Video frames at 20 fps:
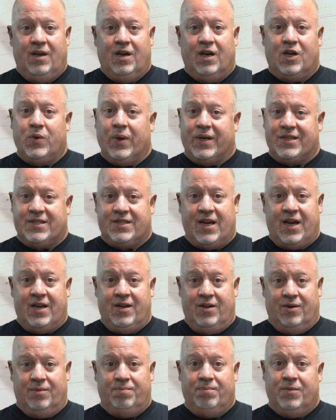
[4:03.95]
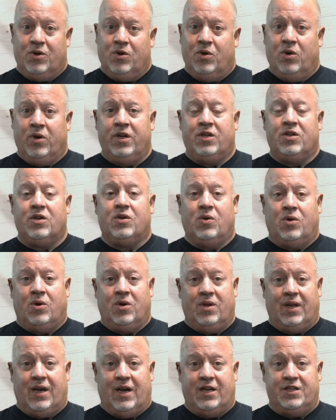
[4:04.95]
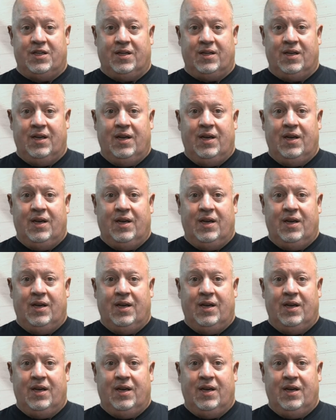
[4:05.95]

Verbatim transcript: A quick side note, according to CoreLogic,